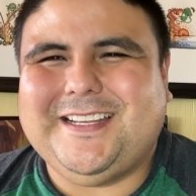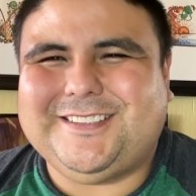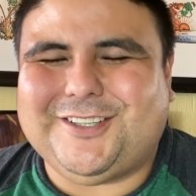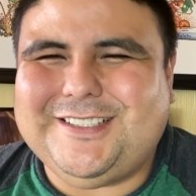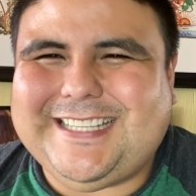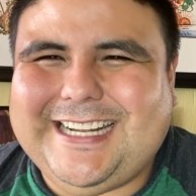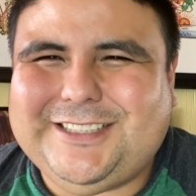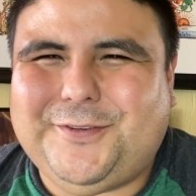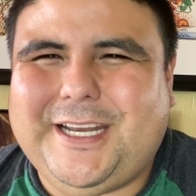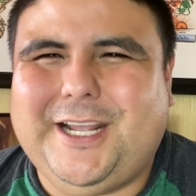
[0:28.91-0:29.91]
So in
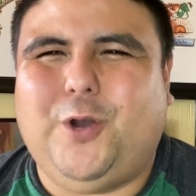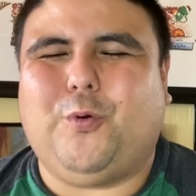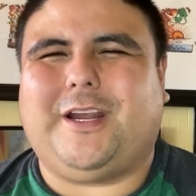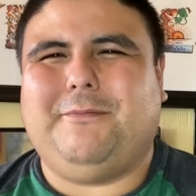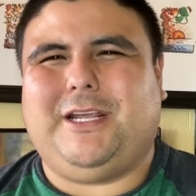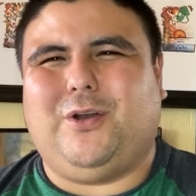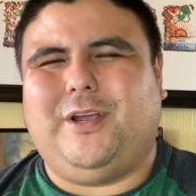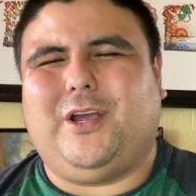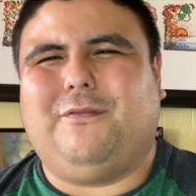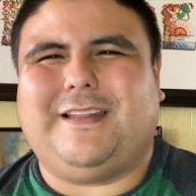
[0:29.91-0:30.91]
today's video, we're going to be
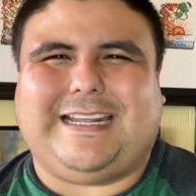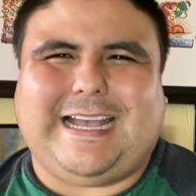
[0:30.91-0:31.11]
going over the